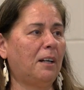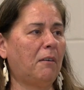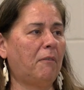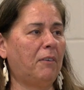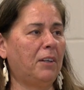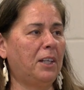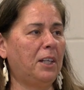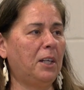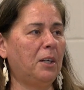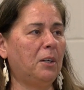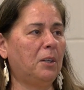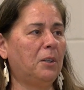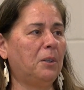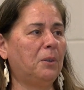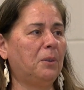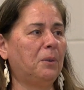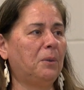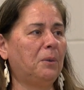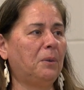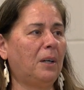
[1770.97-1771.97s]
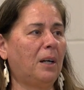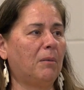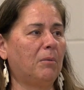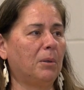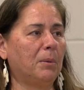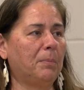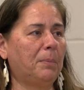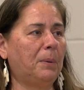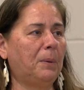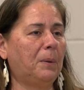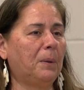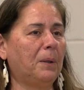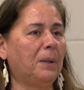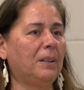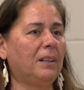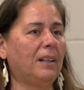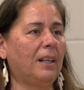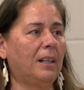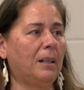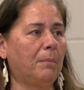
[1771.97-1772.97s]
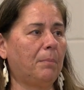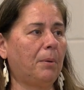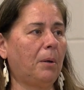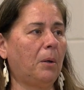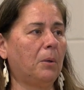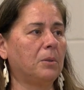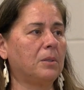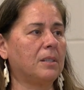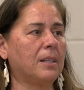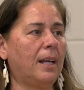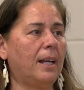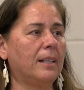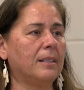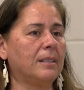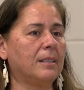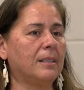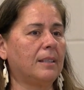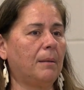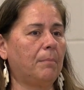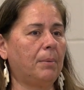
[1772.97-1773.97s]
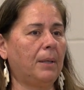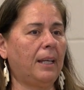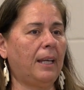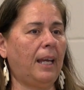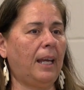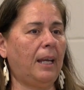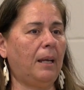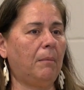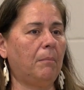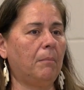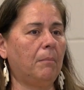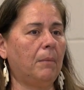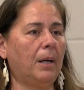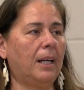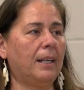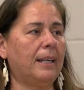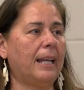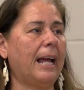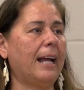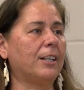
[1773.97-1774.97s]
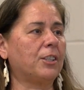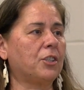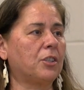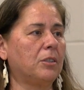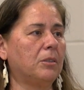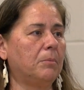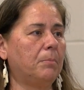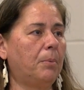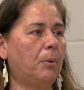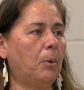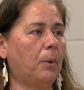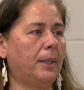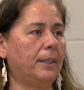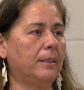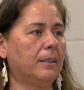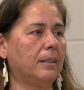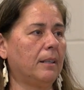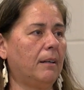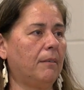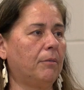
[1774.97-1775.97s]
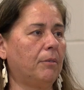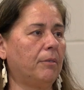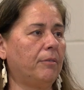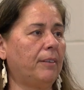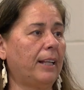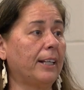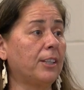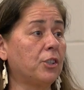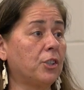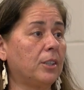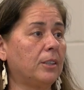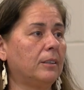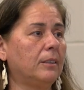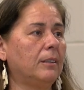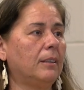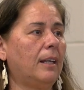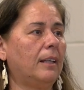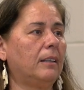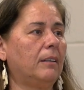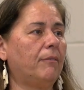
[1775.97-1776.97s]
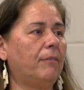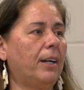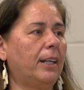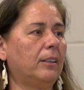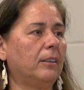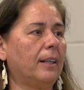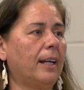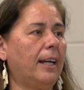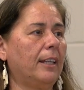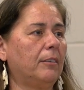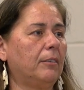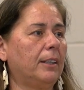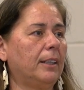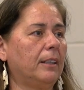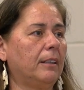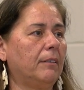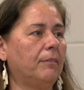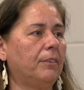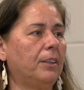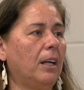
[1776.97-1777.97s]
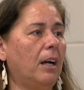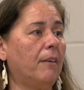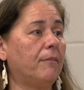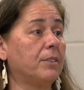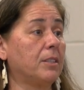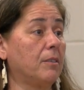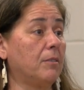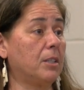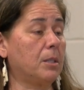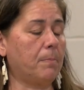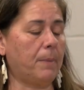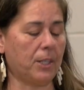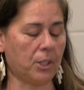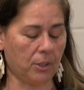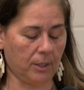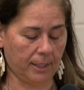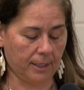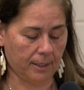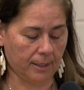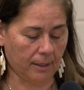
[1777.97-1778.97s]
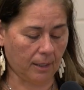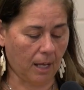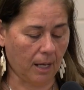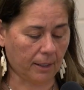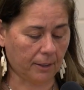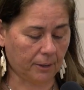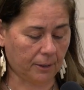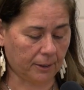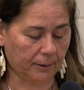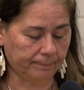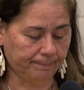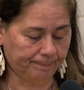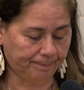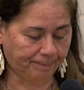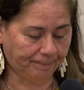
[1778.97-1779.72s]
a video, a report, and a process that became a national point of reflection at the final gathering of the Office of the Special Interlocutor.